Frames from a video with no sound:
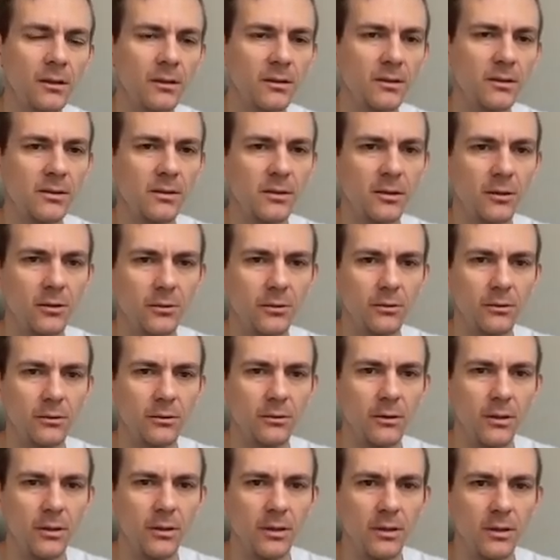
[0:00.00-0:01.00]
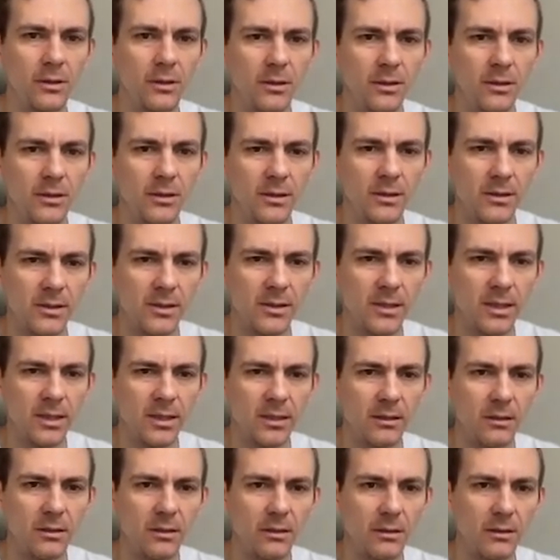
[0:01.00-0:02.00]
So
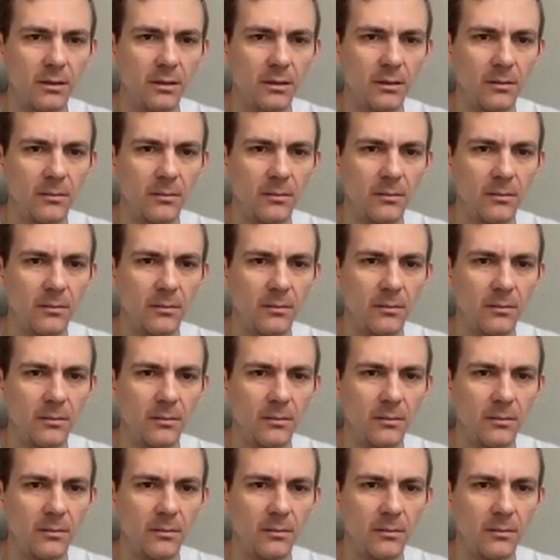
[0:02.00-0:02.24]
send